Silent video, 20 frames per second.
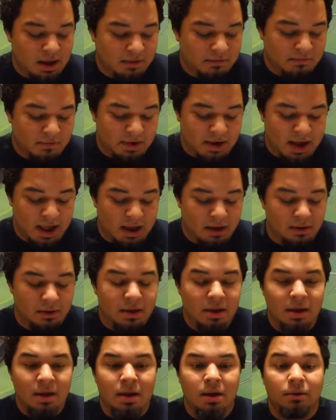for now.
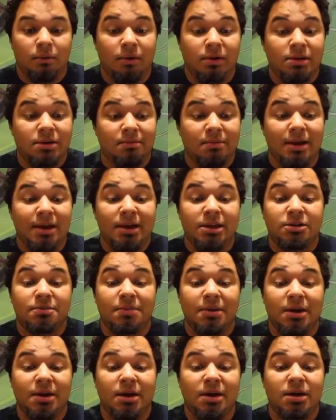Reason being is
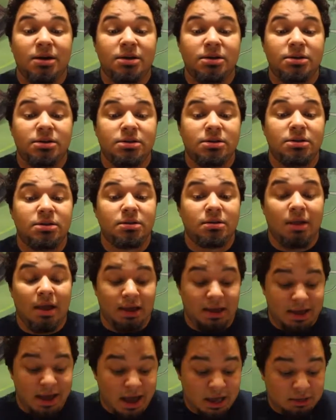because
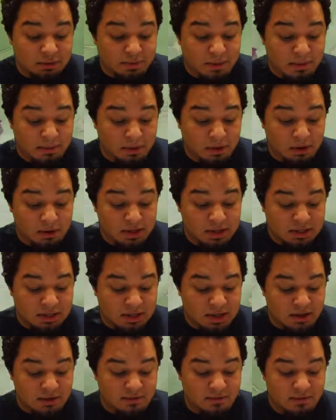like gas pump and all that
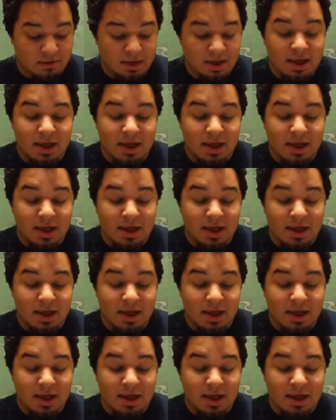stuff,